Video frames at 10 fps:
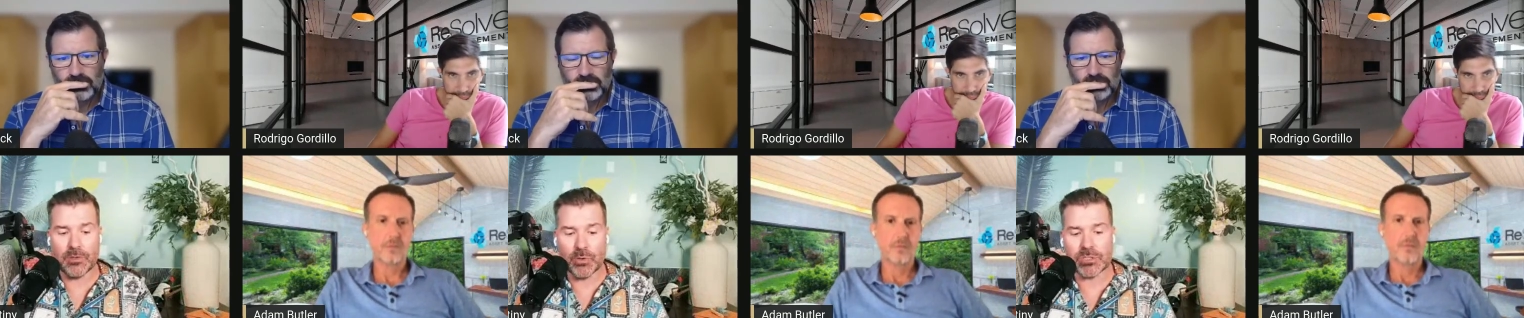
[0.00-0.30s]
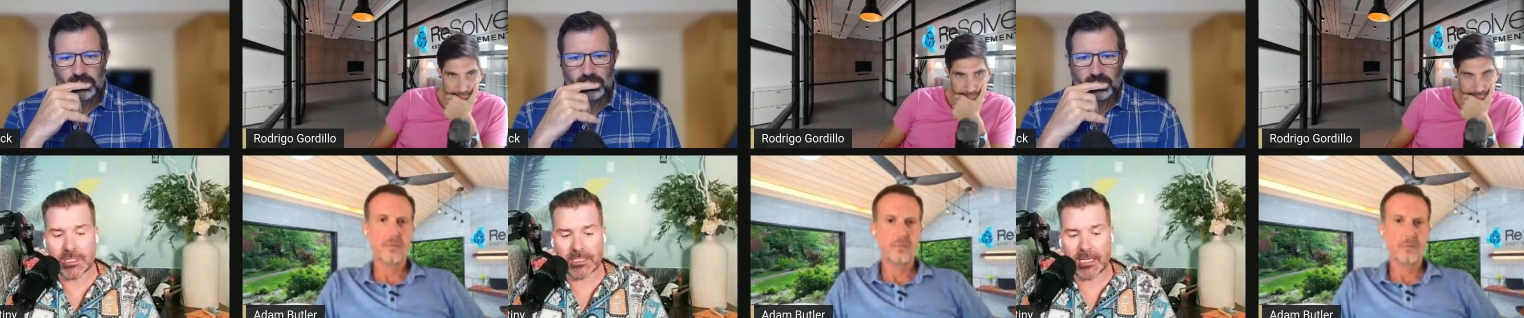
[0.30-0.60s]

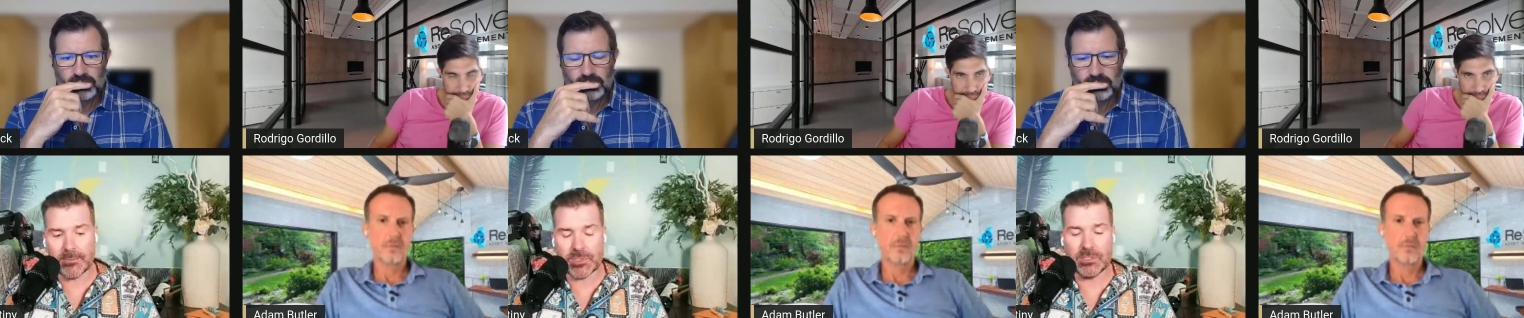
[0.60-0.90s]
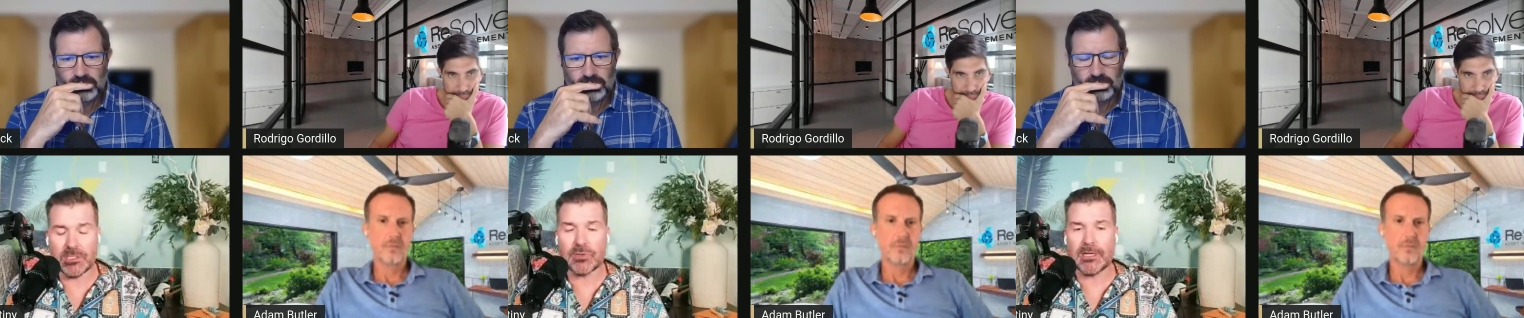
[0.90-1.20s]
Speaker 1: those are the times
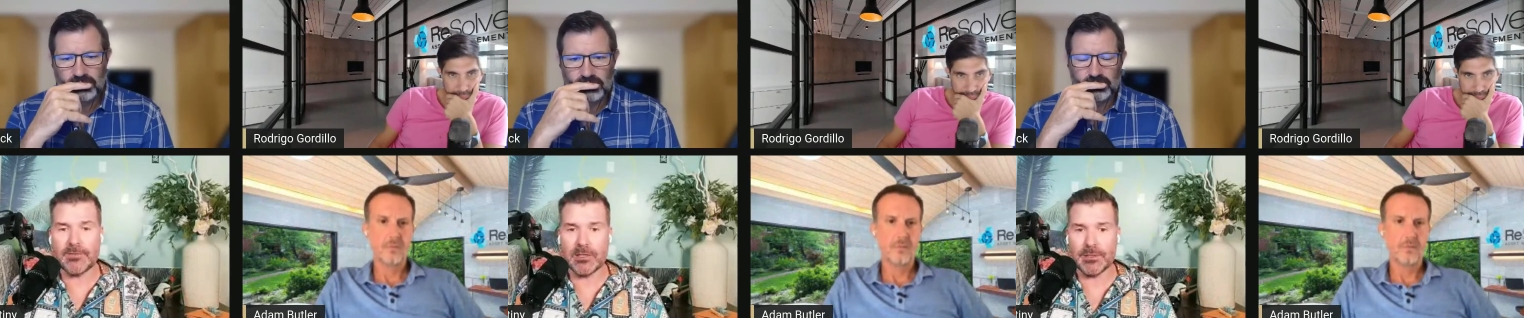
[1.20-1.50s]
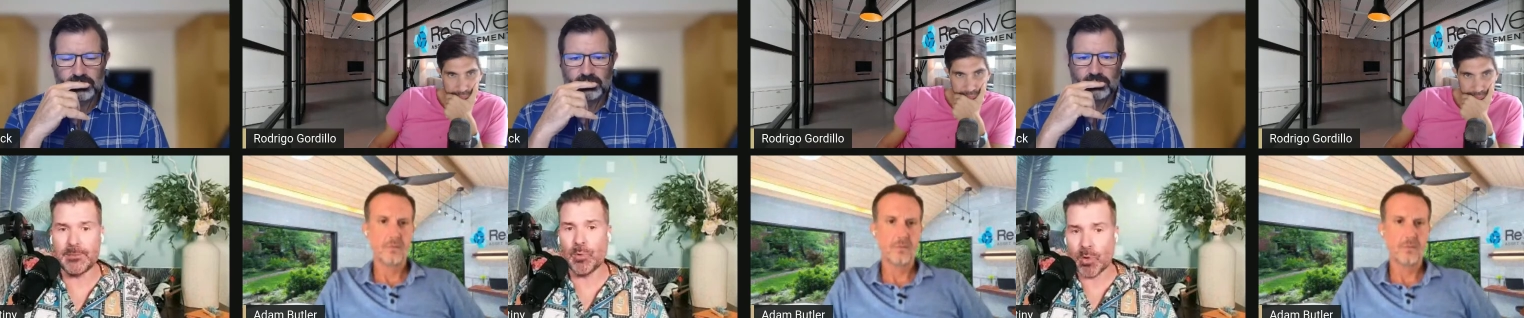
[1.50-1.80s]
you need trend
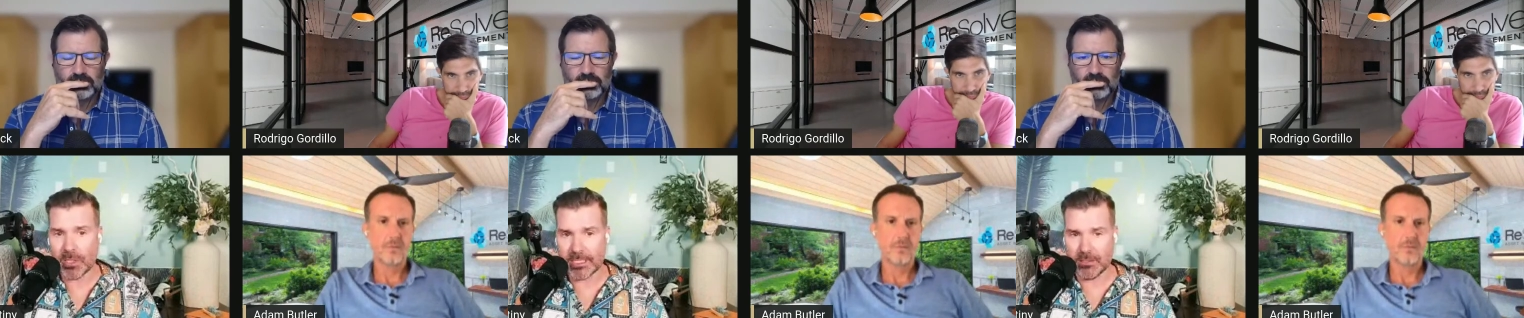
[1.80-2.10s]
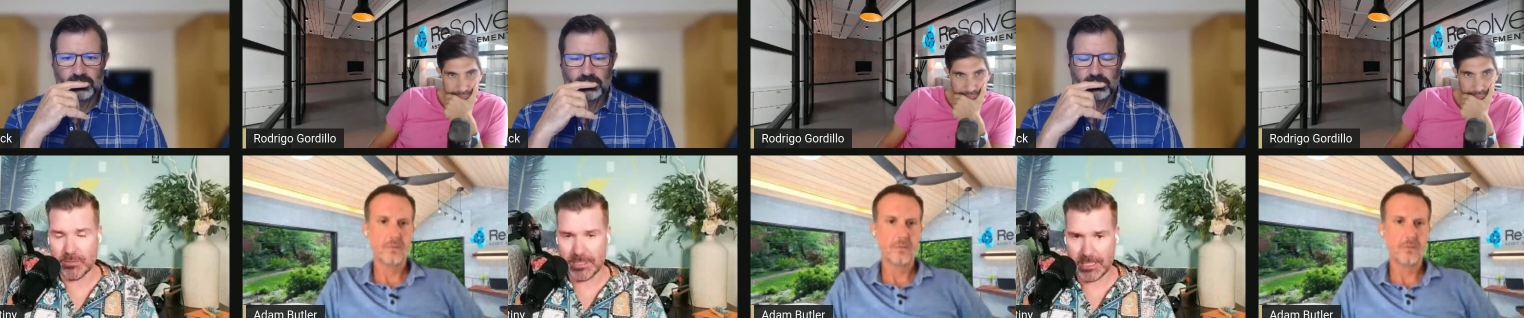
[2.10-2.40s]
following more
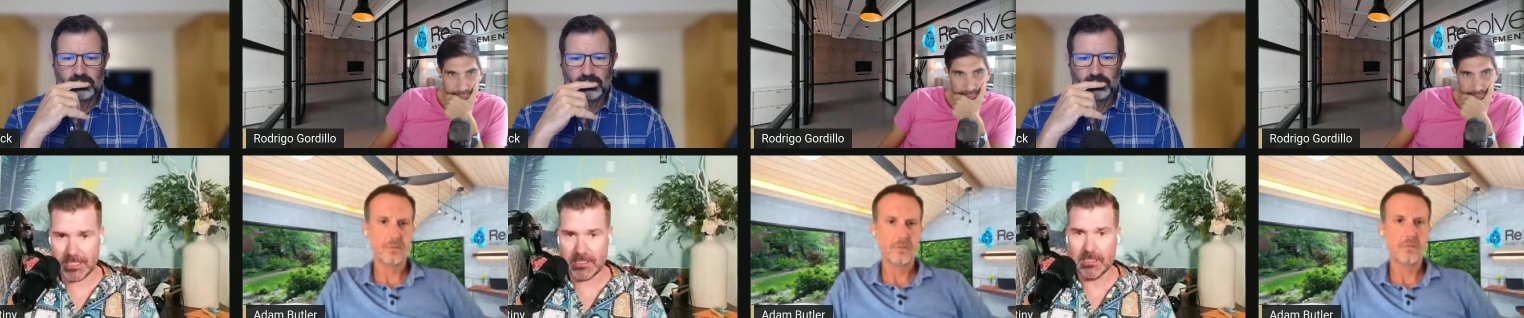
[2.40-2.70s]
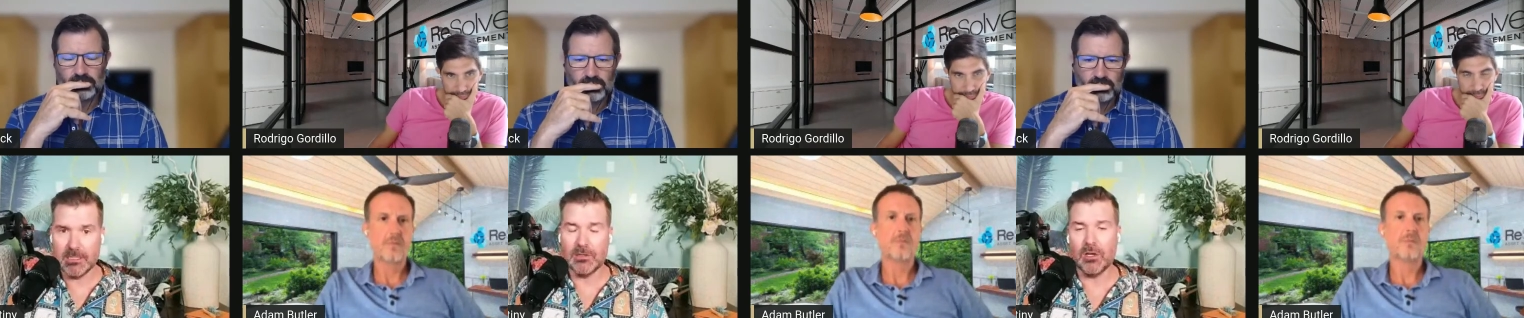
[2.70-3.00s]
than you need
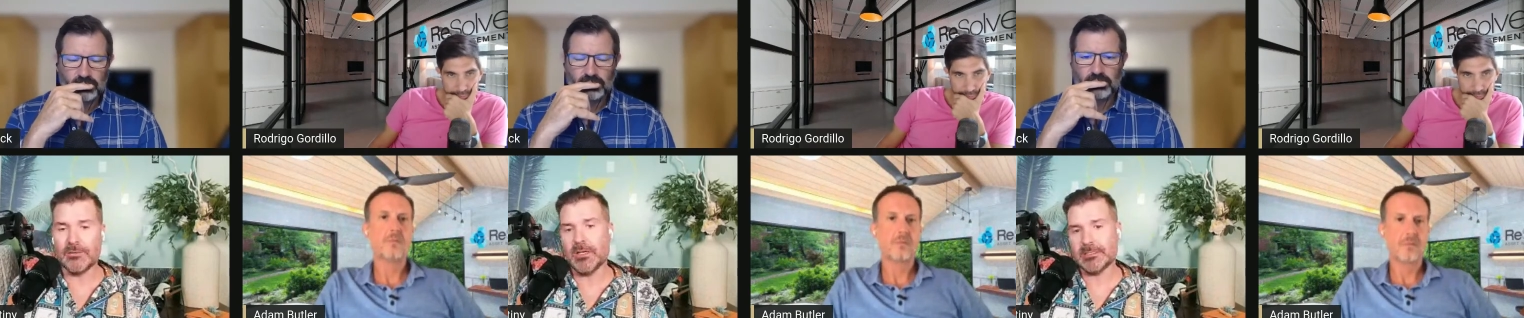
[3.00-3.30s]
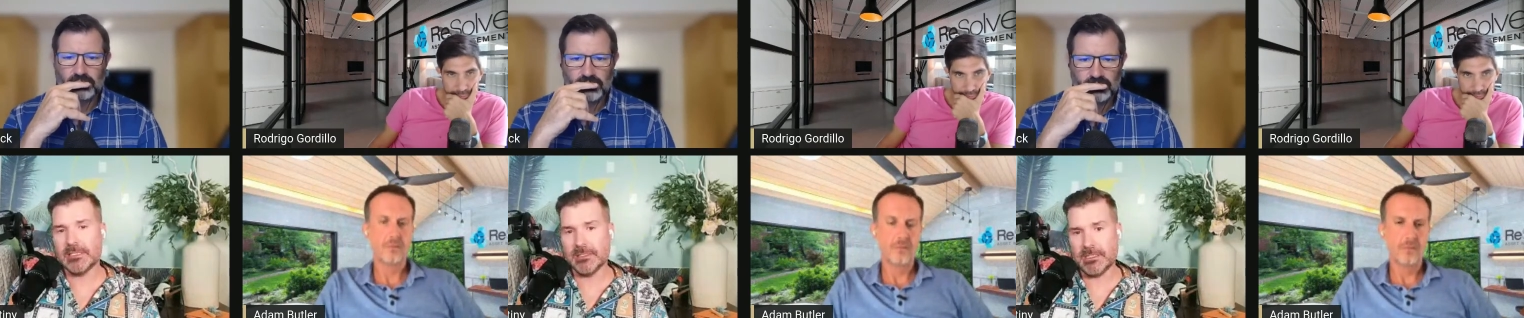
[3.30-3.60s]
long
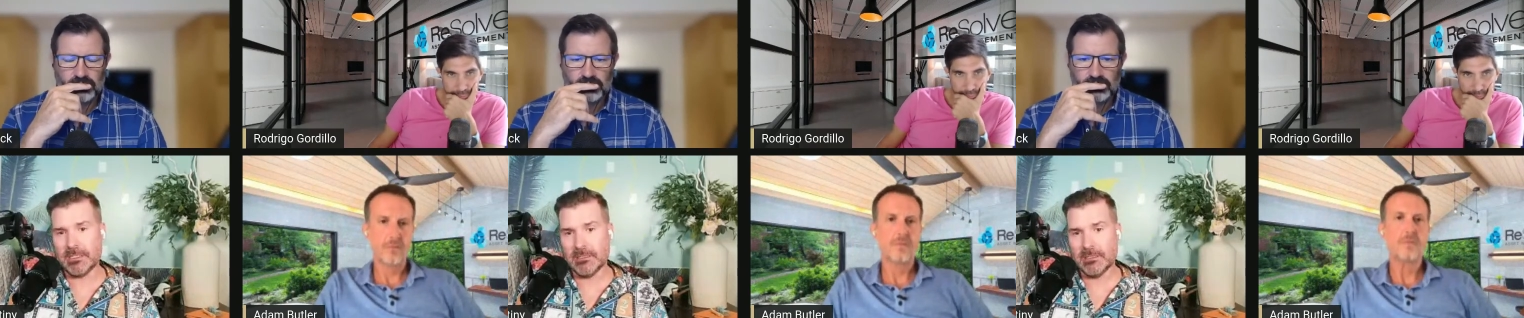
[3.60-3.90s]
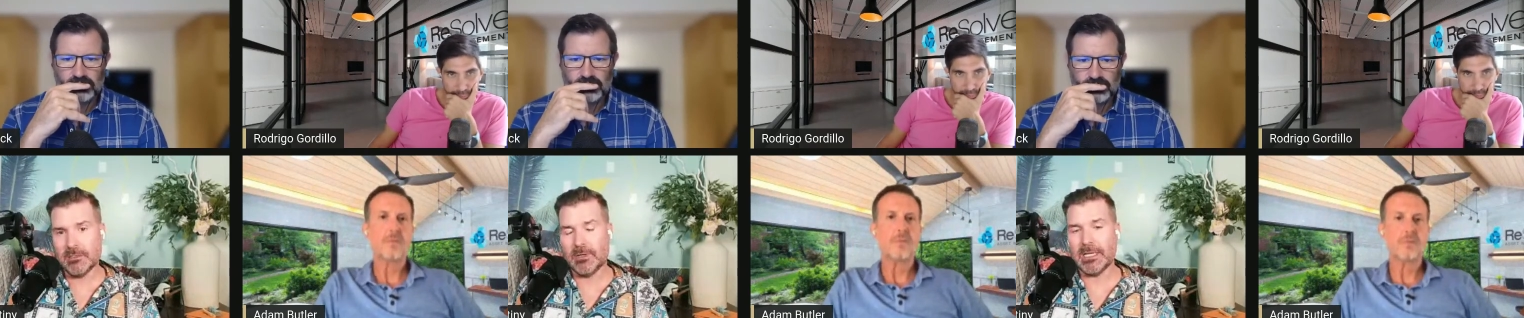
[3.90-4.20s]
volatility,
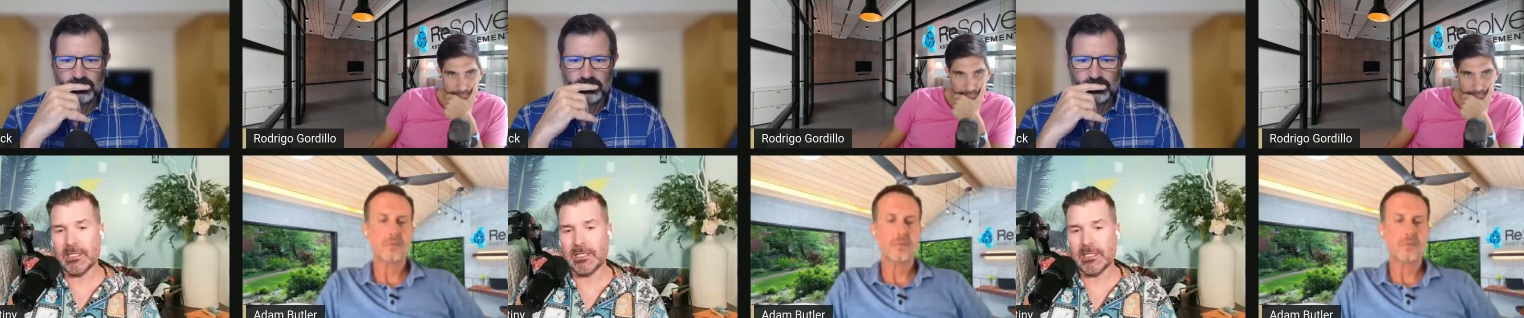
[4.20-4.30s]
right?